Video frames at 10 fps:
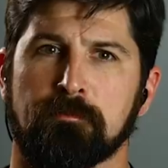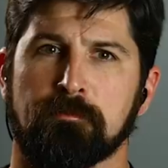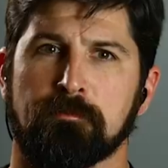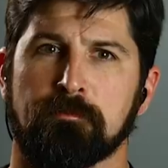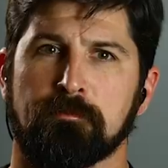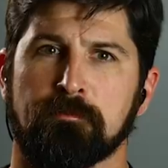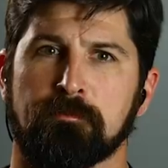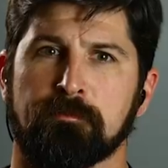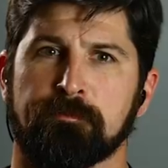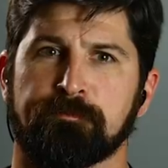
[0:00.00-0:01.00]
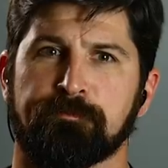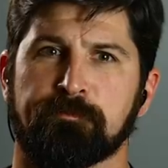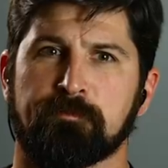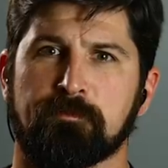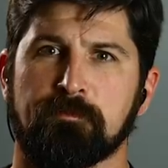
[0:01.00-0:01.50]

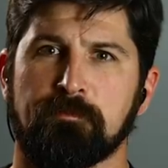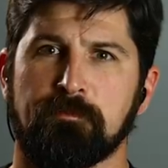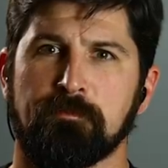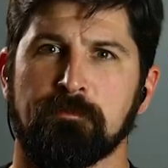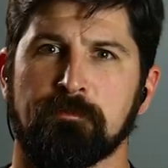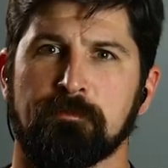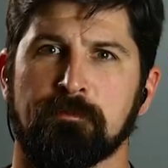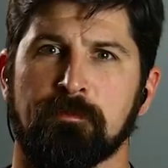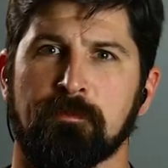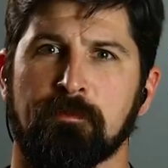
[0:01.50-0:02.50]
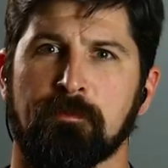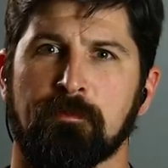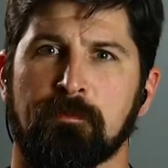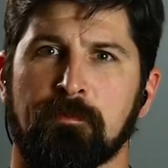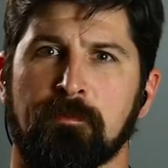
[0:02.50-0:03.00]

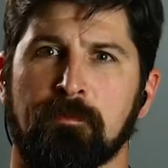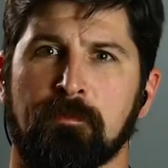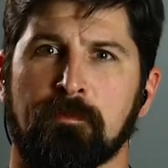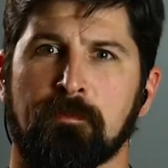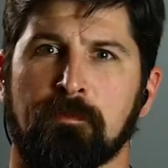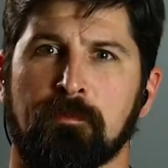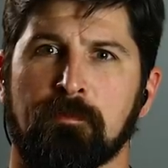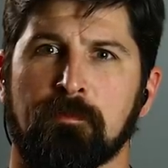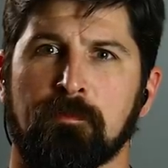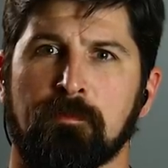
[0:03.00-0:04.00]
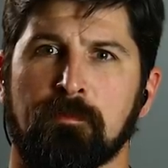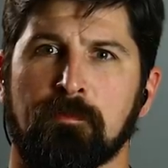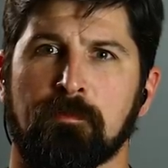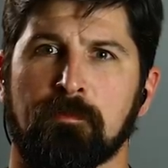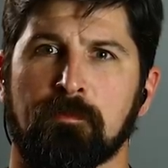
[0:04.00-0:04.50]

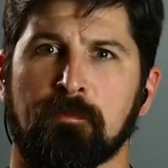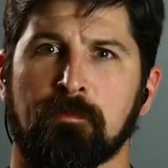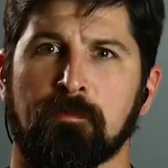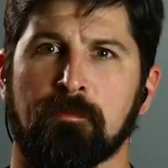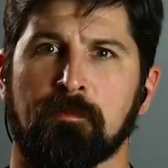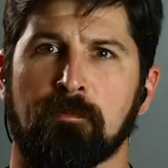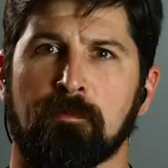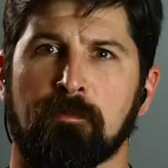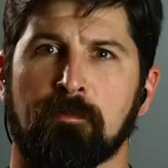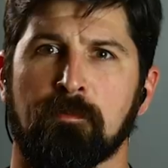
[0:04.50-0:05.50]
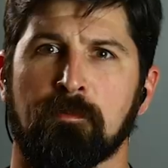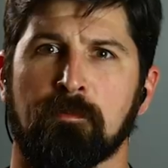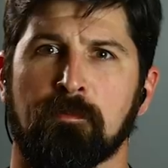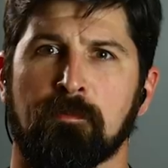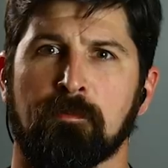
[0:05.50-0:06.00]

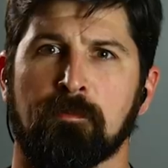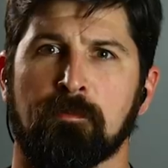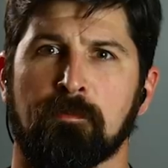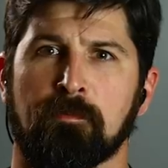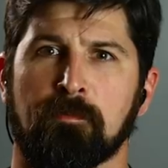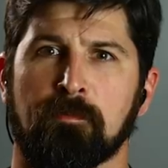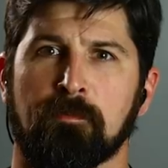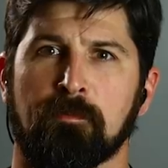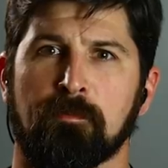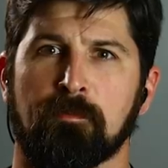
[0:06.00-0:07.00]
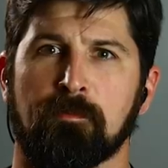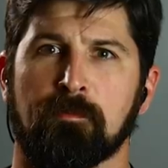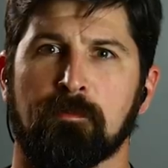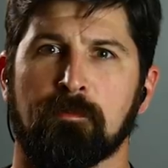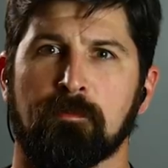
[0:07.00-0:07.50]

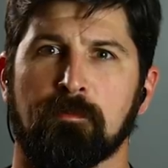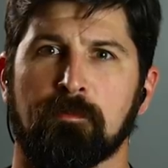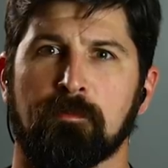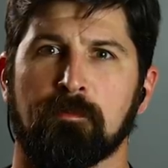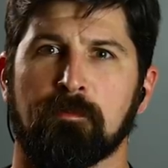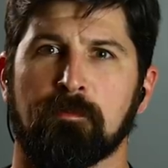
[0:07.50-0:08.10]
The person shown says nothing.